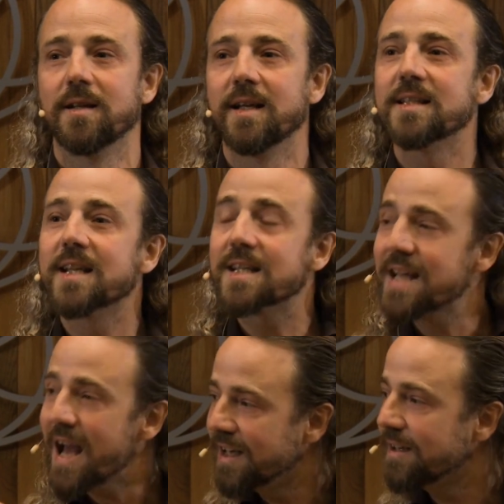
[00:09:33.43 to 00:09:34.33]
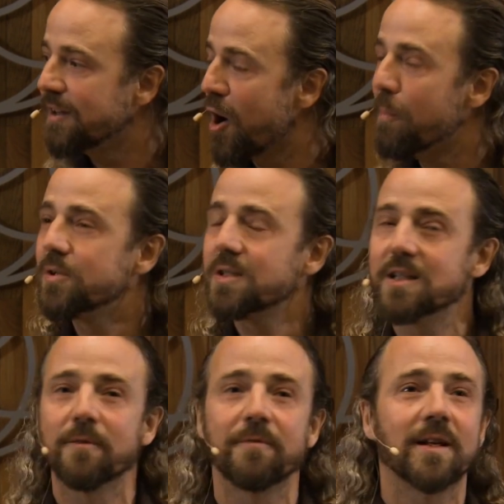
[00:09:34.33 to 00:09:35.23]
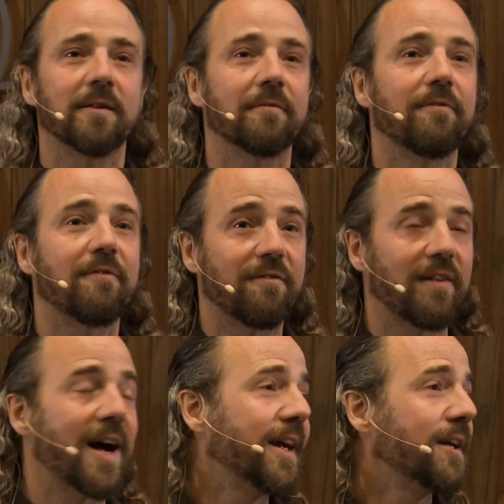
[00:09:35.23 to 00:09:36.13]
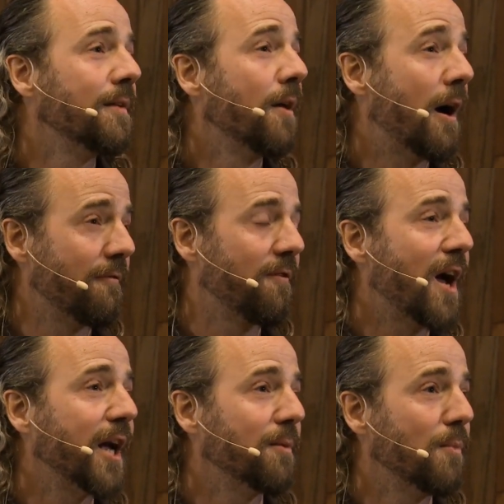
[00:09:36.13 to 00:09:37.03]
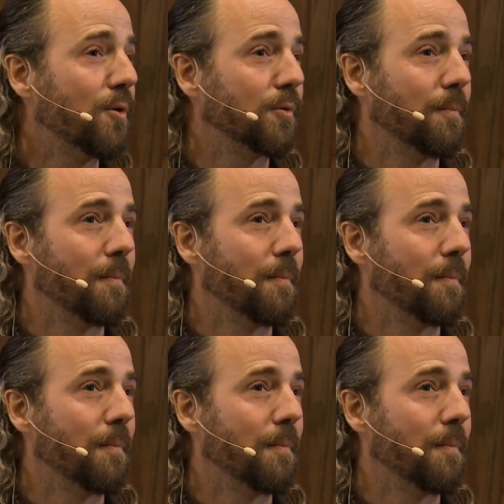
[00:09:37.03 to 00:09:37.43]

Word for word: It's exactly the opposite of being in fight and flight mode.